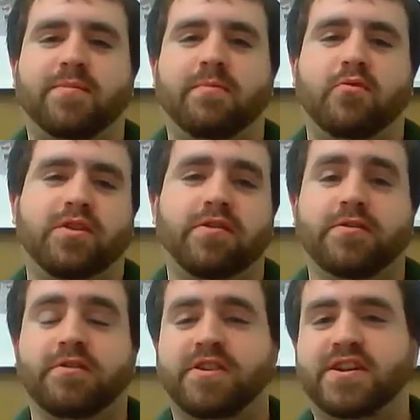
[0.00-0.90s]
people with
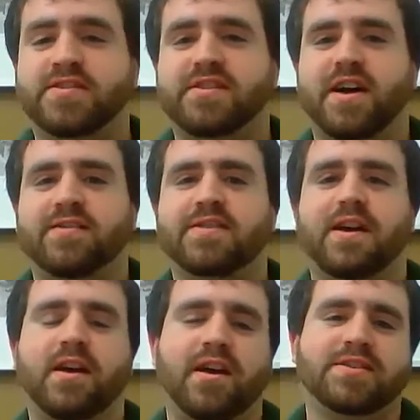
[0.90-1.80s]
other learning styles,
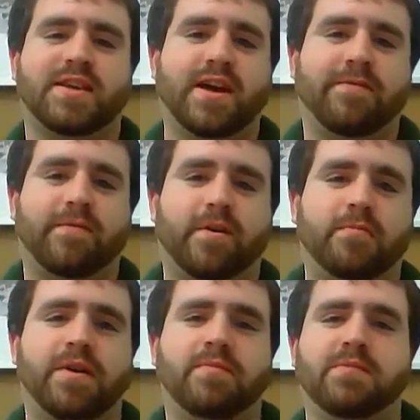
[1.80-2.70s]
aside
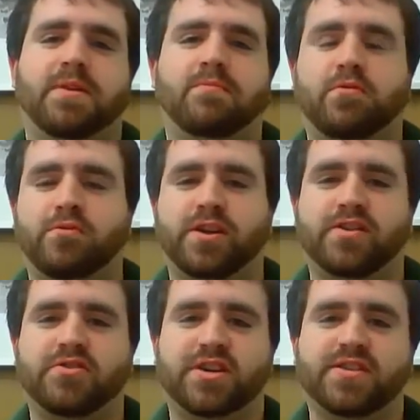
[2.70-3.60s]
from maybe people who
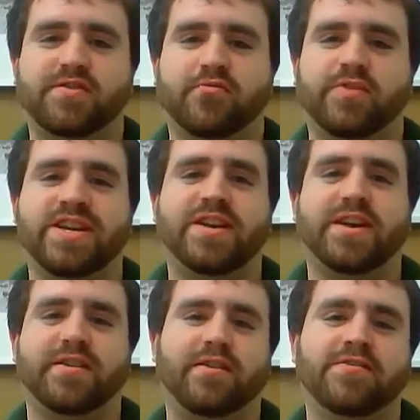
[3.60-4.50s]
can just read
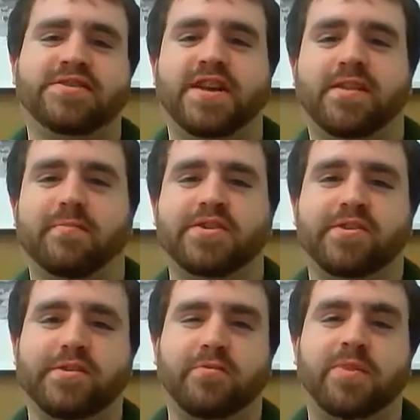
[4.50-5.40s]
and understand the
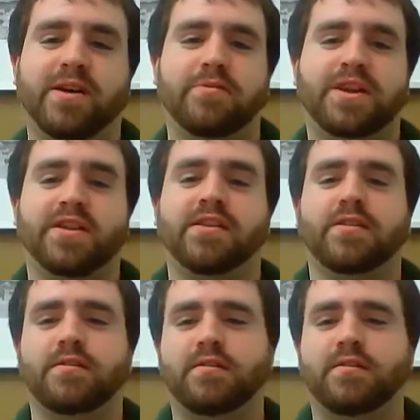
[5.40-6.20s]
material by reading.